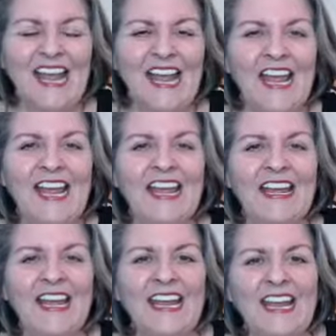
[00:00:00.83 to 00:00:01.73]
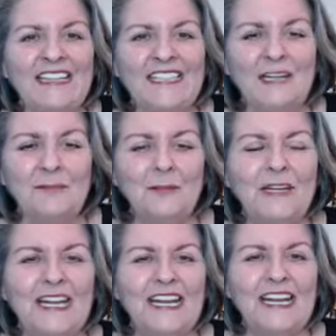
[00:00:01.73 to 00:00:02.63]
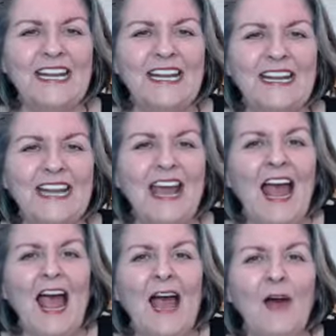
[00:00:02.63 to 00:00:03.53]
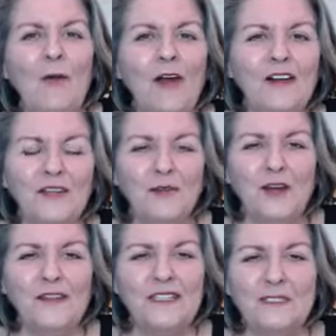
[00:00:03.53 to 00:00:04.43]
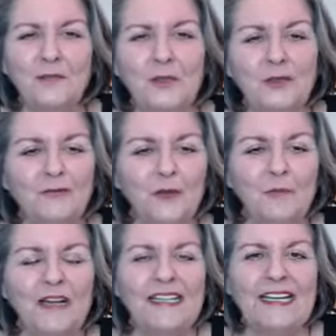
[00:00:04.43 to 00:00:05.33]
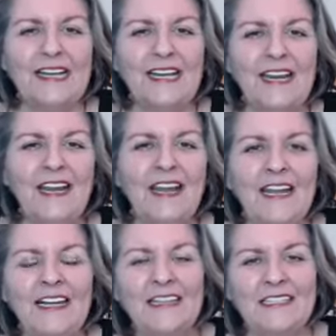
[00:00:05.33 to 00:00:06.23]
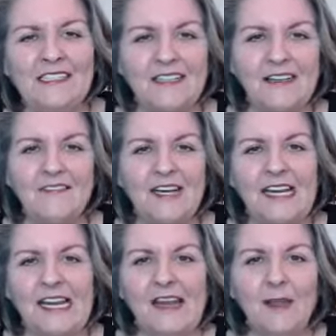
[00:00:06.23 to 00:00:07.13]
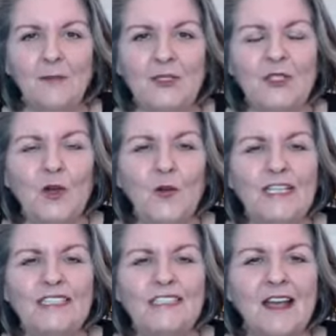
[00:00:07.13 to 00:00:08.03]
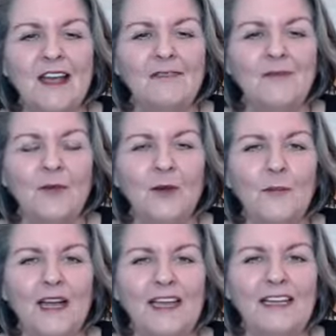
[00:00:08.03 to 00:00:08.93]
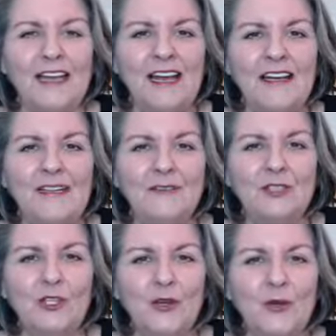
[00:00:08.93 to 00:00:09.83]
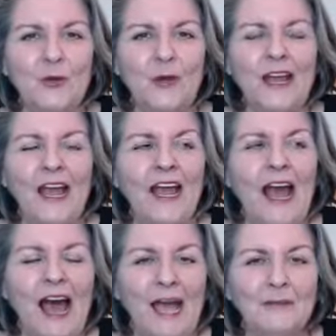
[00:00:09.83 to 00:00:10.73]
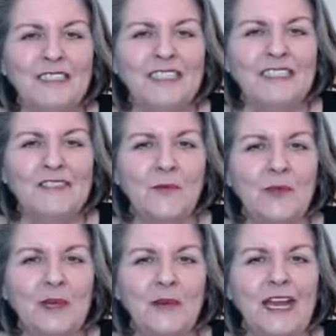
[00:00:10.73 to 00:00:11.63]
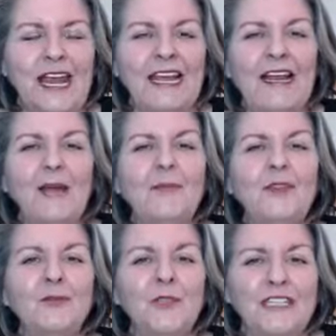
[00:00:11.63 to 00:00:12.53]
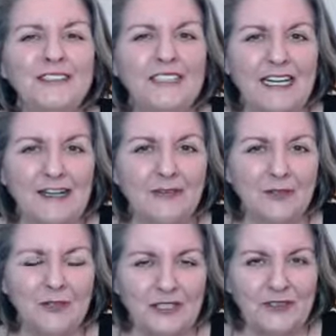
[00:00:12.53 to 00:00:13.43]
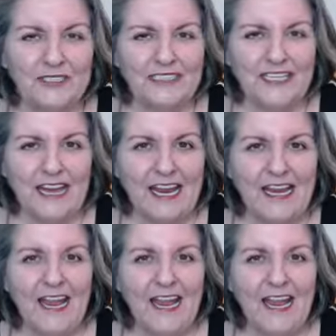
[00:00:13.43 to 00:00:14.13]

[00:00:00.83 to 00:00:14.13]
Hey, hey, Tampa Bay. How are you on this beautiful Monday? It's 11 a.m., so it's time for my live show. I'm Denise O'Berry, and I'm thrilled to have you here today.